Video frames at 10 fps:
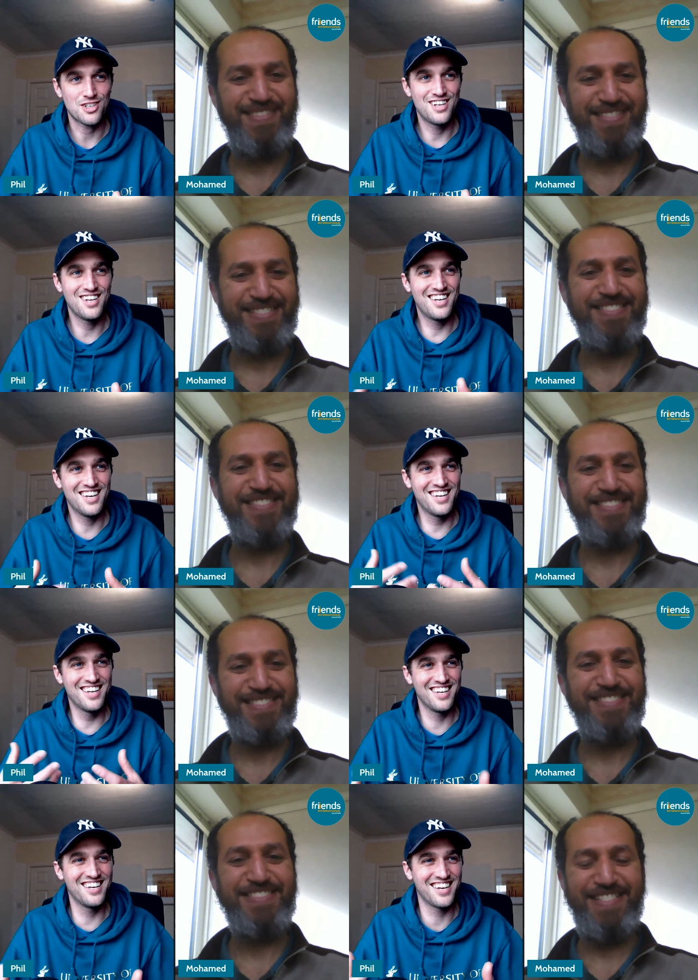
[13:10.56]

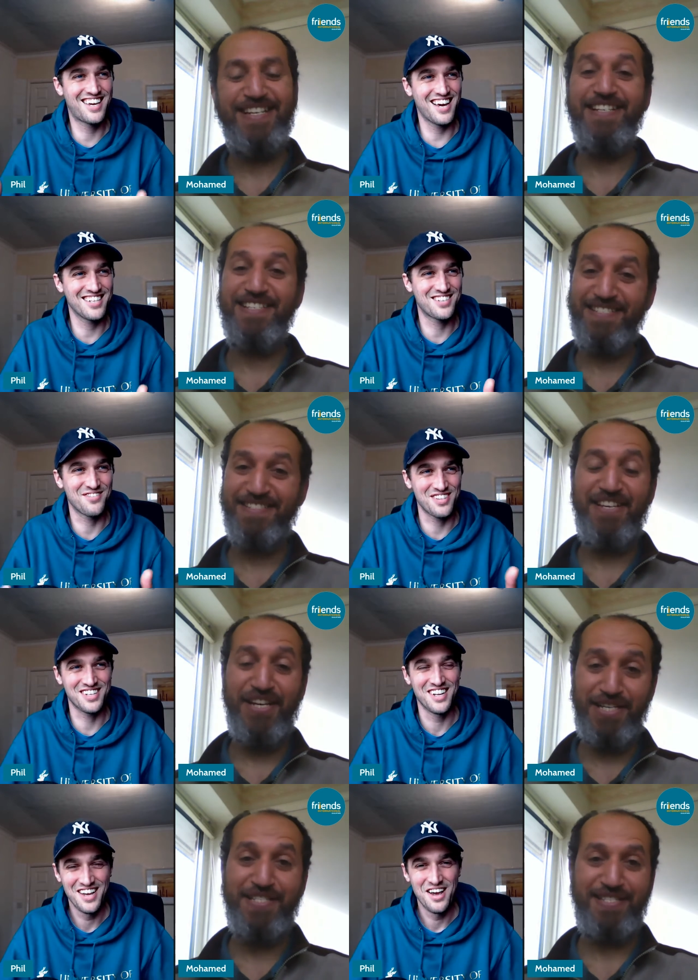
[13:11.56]
Speaker 1: it gets a bit
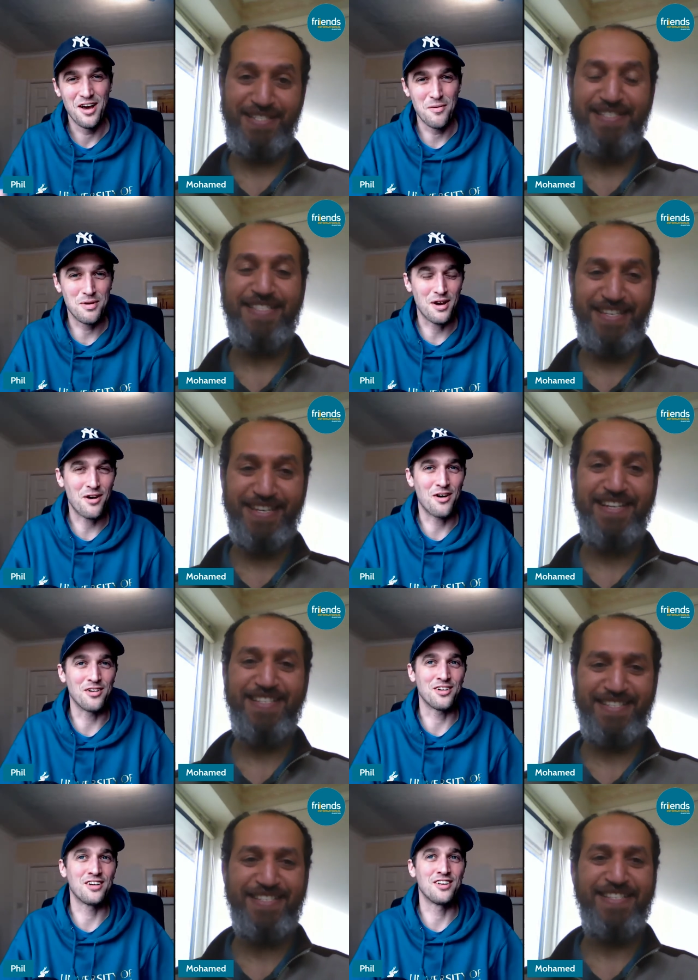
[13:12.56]
yeah. a bit yeah.
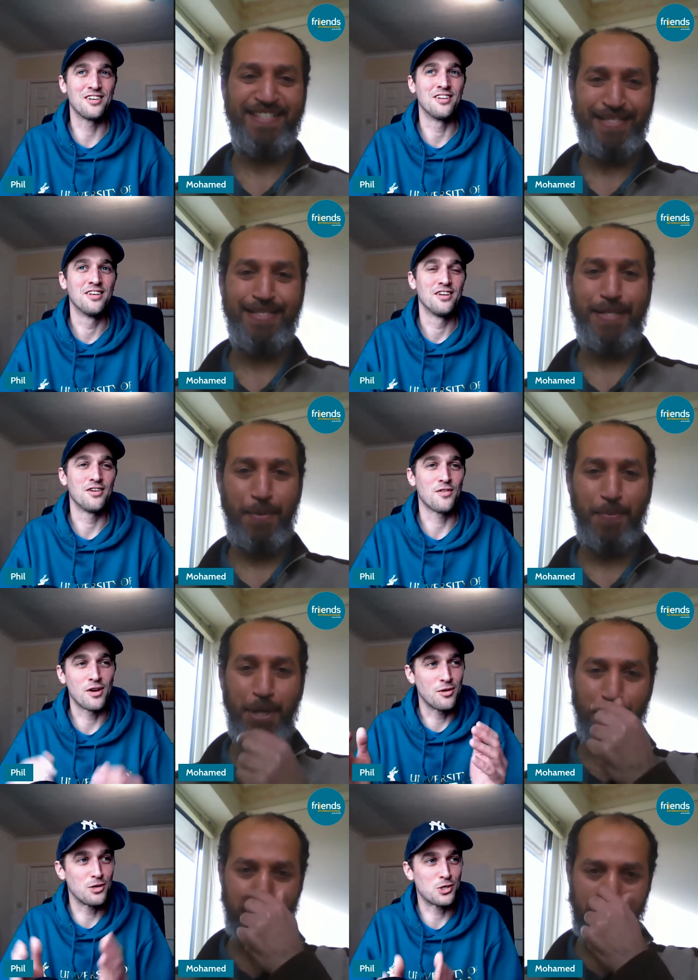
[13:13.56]
harder, and you've only
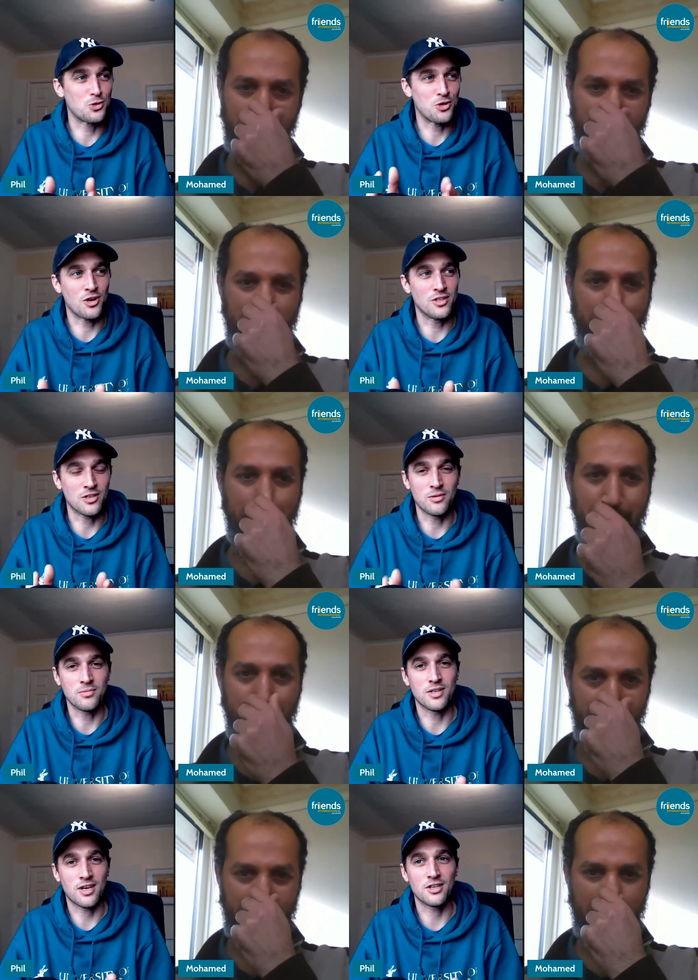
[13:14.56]
got a short night time
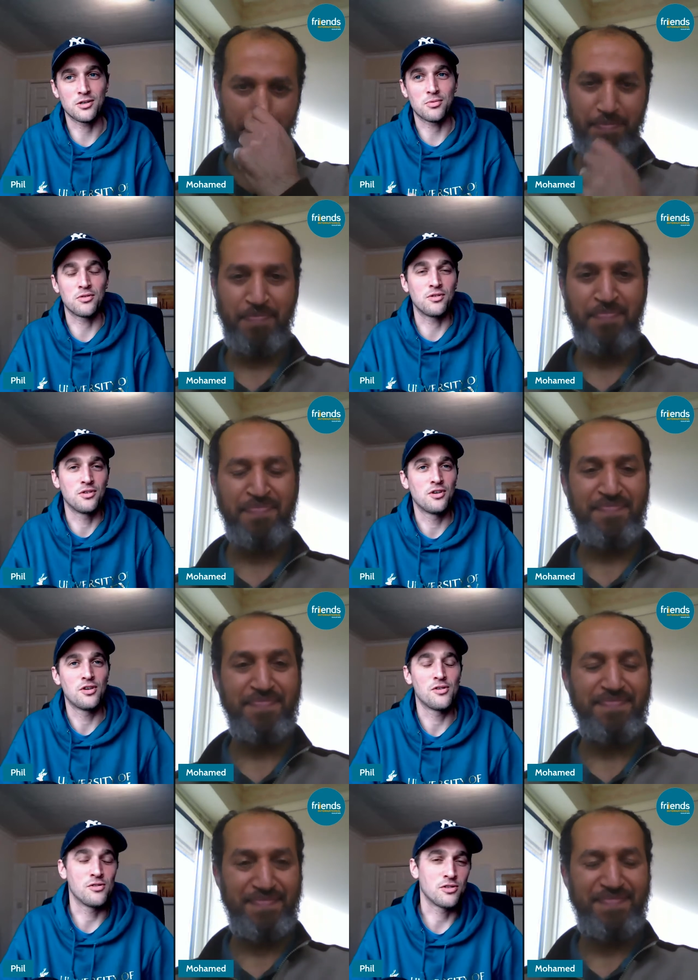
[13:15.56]
to catch up on
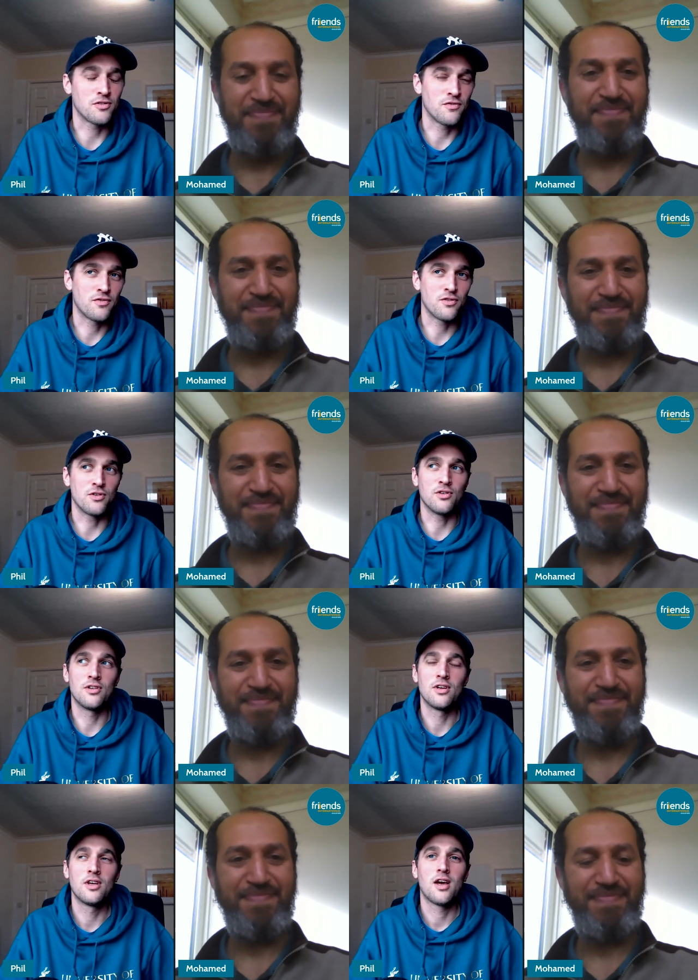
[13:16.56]
on some food.
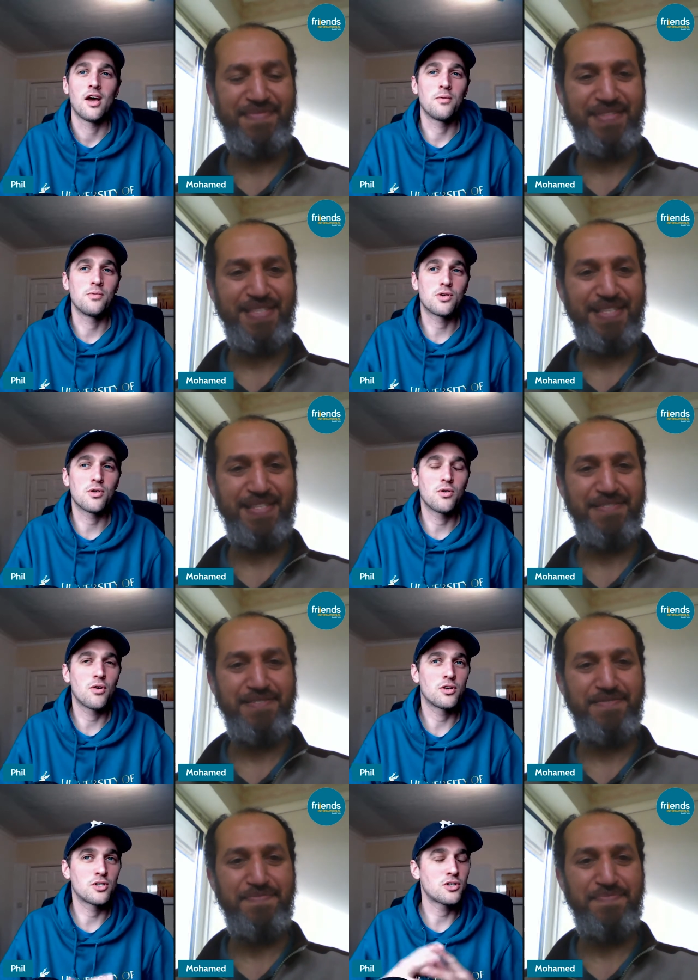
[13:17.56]
Um, so
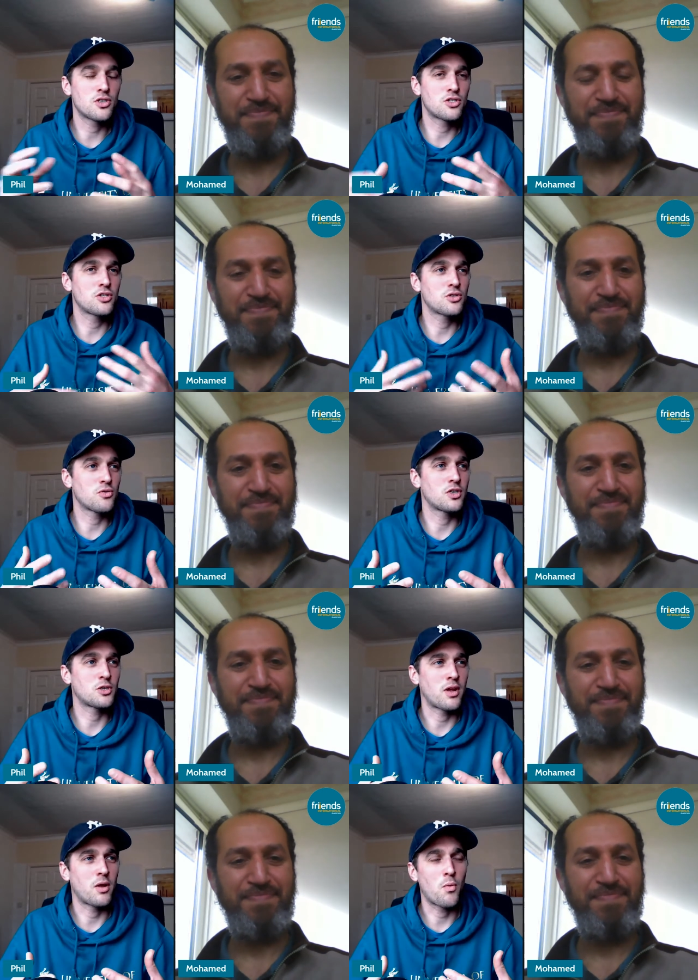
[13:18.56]
just just to sort of
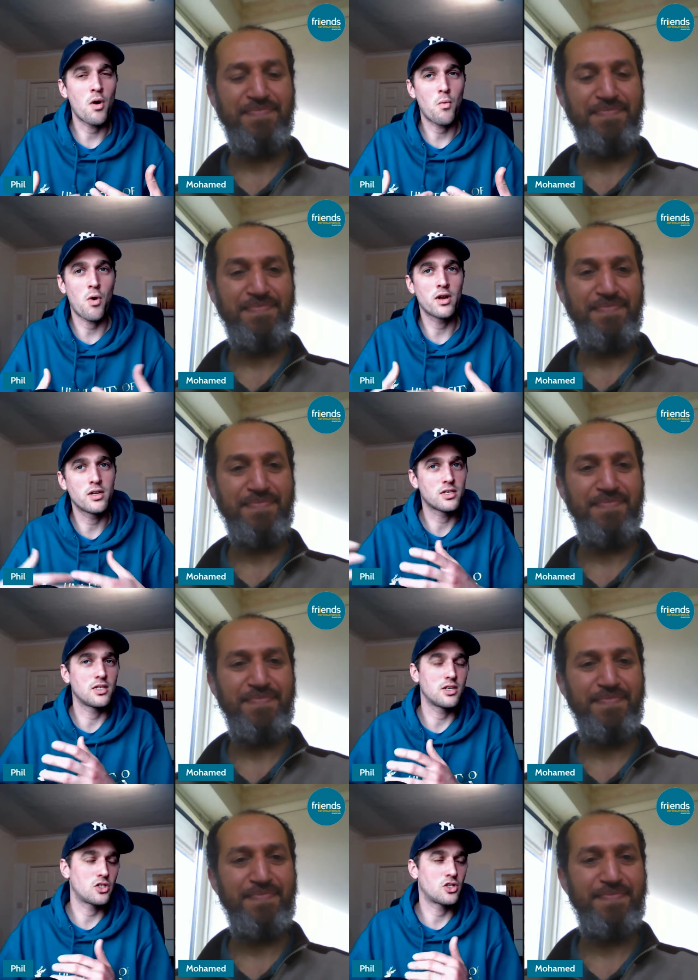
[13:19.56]
explain that, what why does it?
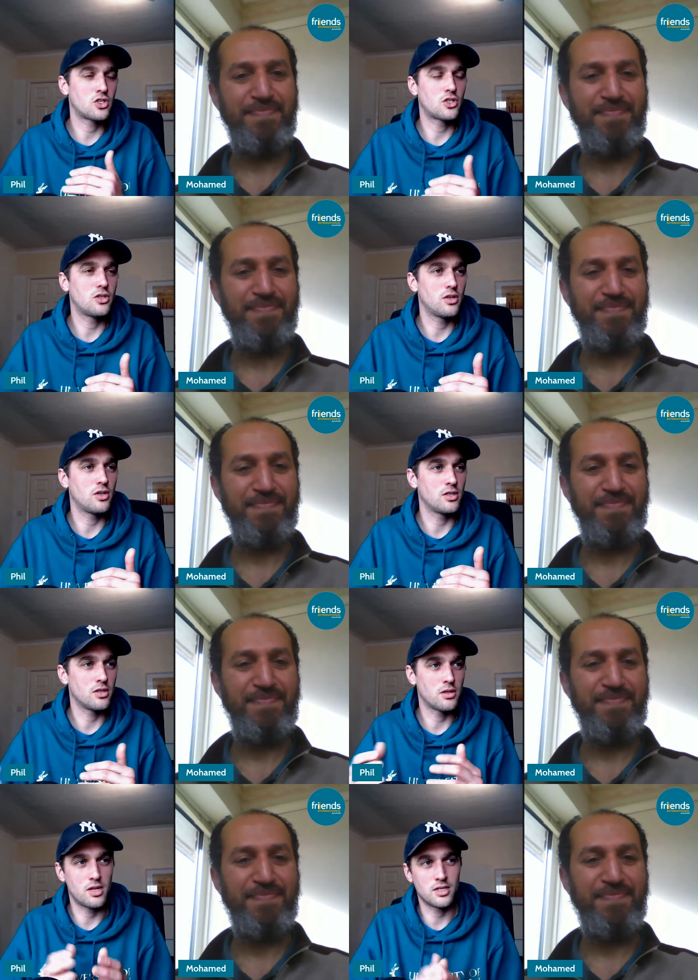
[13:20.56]

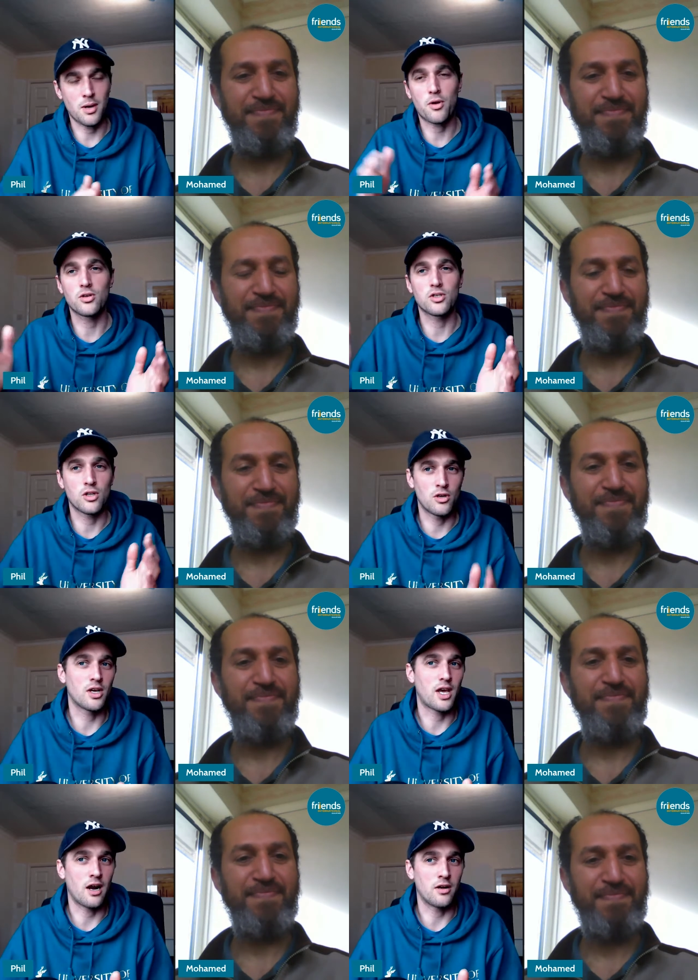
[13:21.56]
Is that because of the lunar
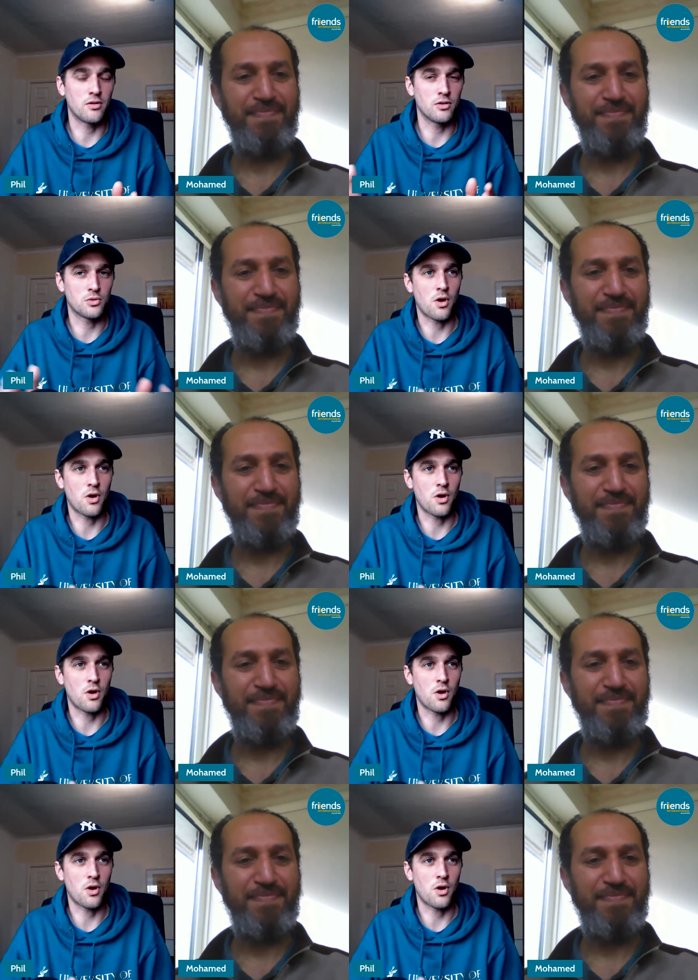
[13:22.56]
calendar as